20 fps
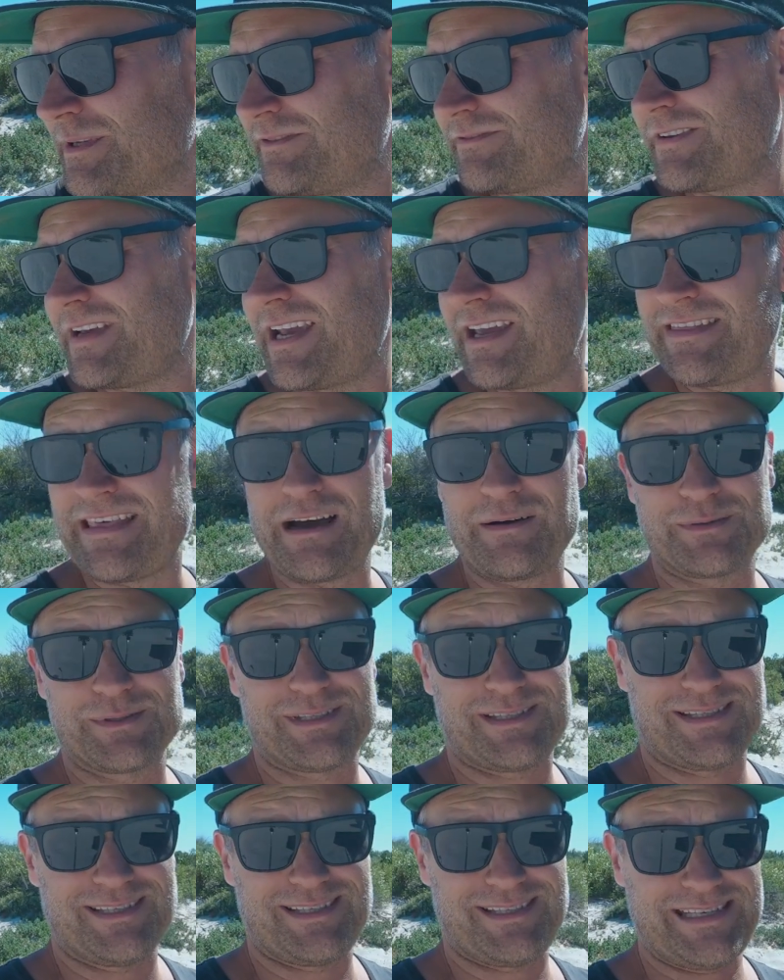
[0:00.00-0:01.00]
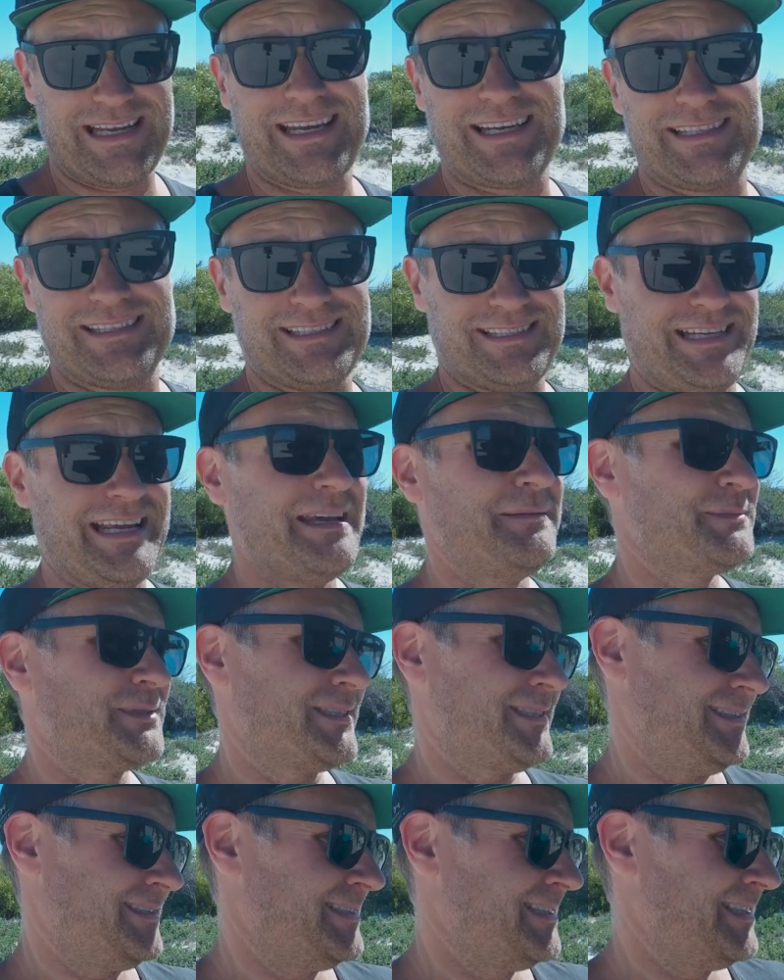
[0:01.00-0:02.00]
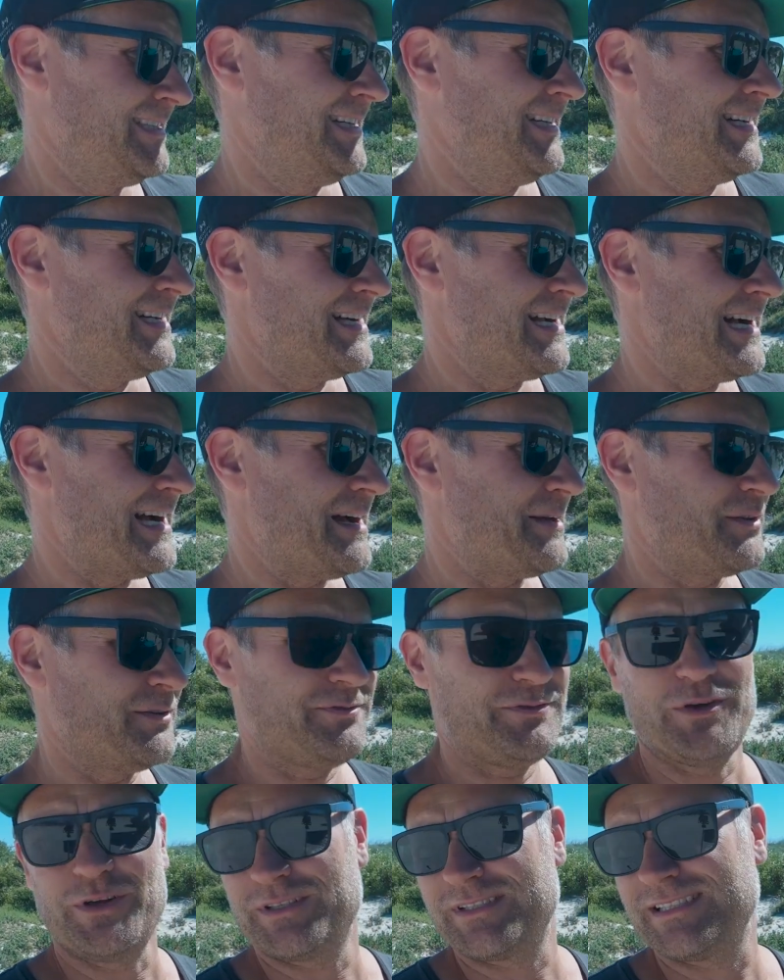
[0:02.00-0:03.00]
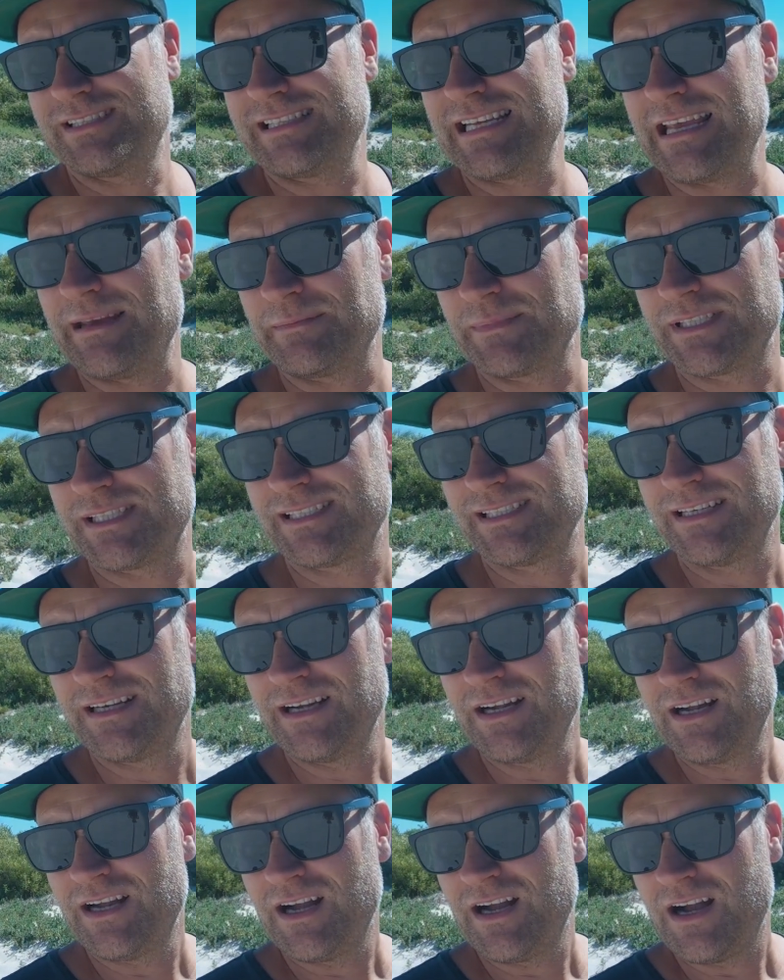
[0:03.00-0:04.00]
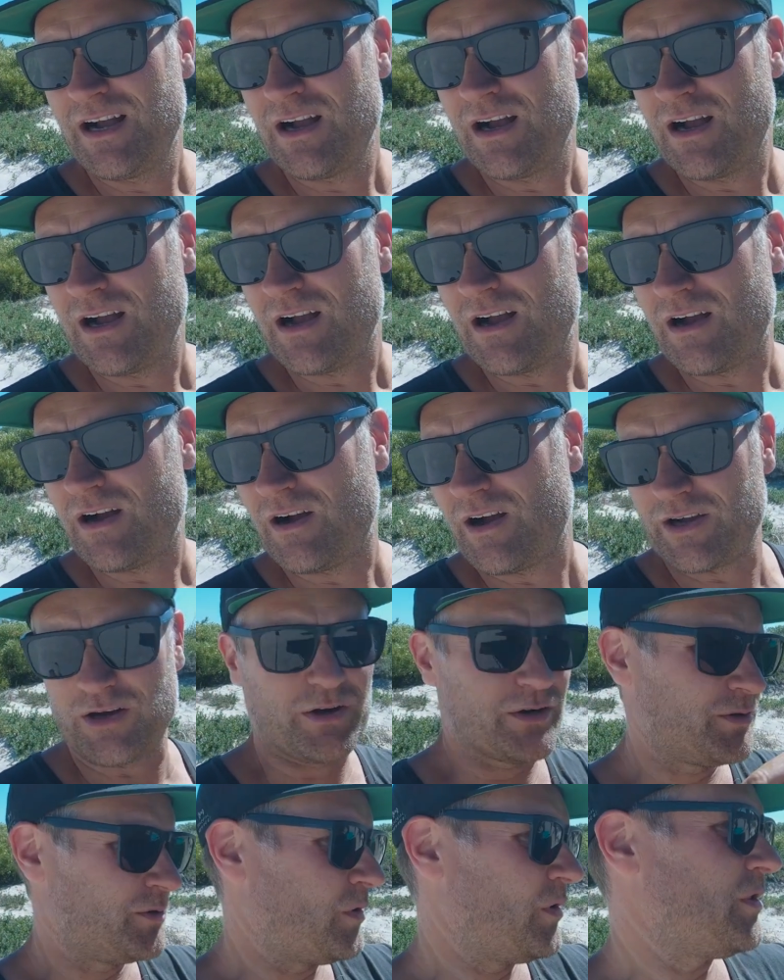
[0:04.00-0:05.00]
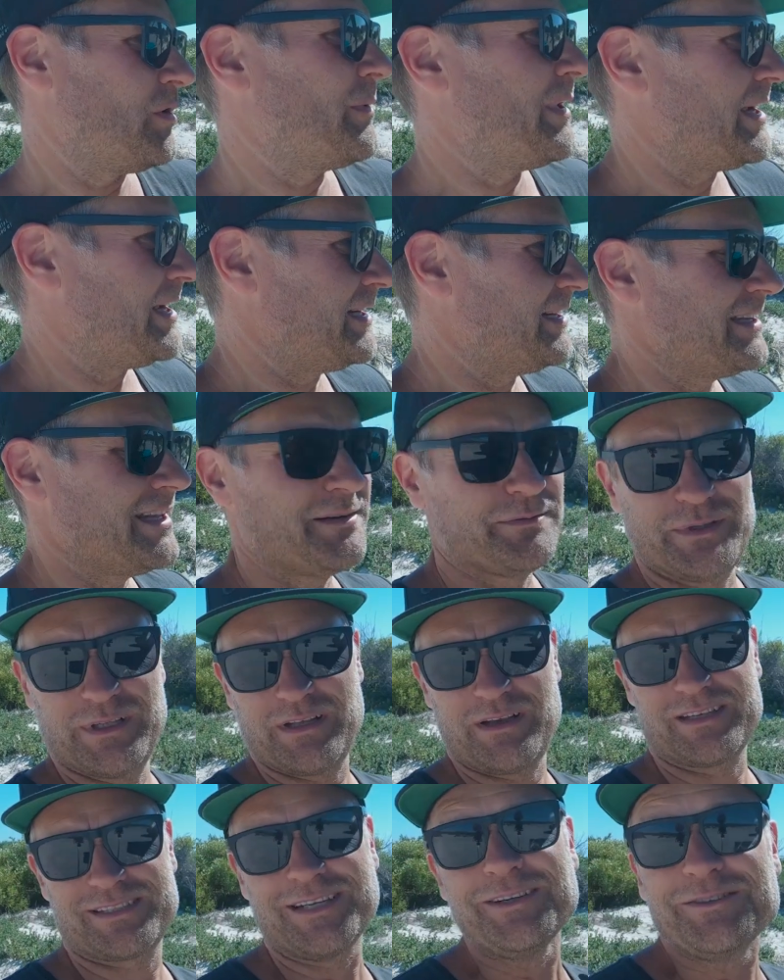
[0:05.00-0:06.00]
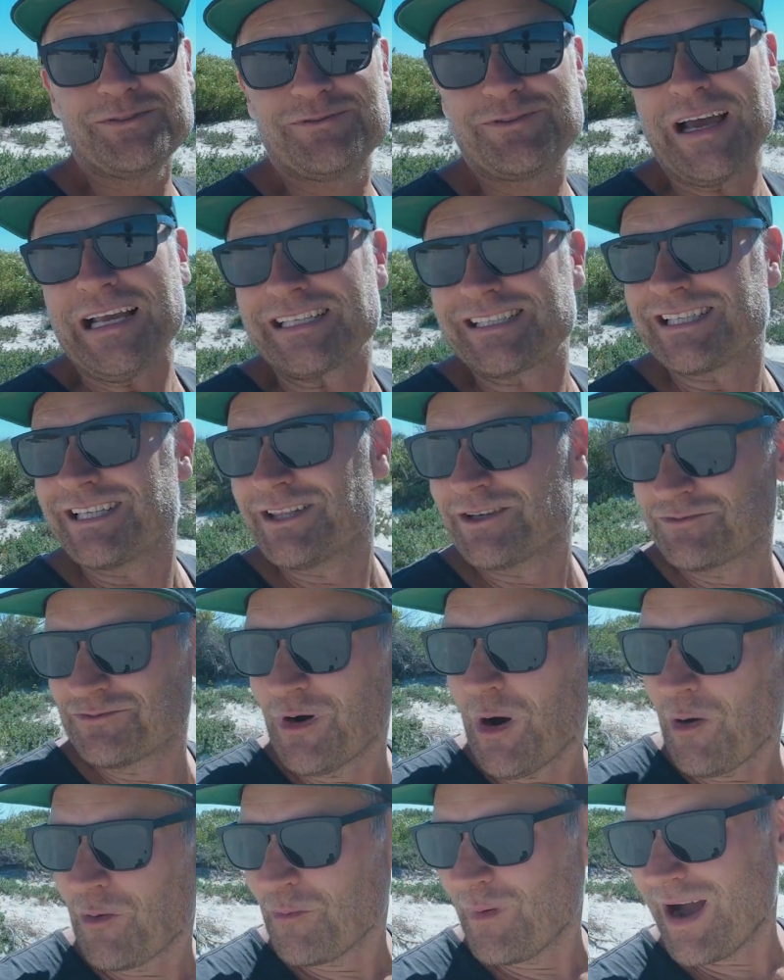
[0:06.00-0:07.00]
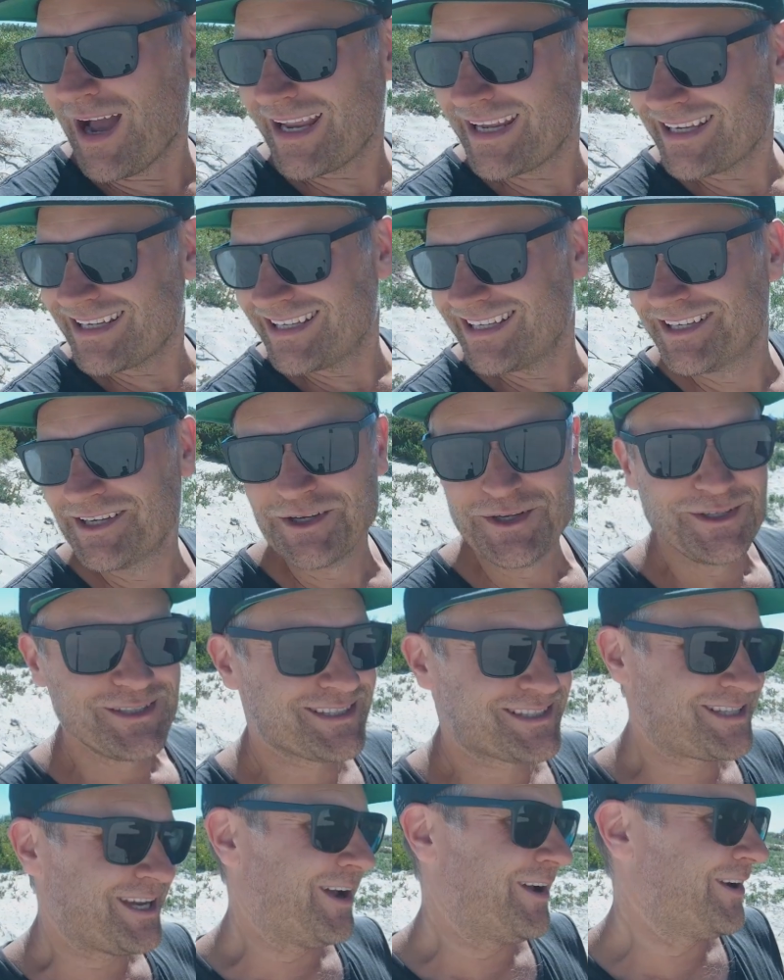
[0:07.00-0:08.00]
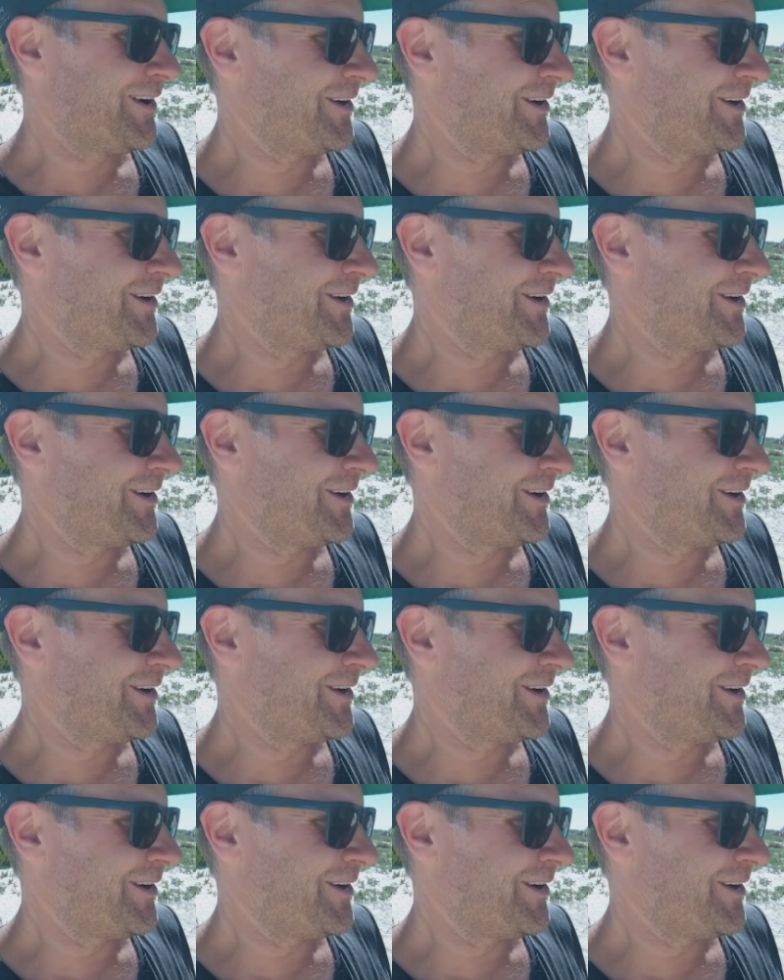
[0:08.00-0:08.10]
be fair, that was the second attempt. The first attempt, I got it all the way in and then realised I was facing the wrong way. So,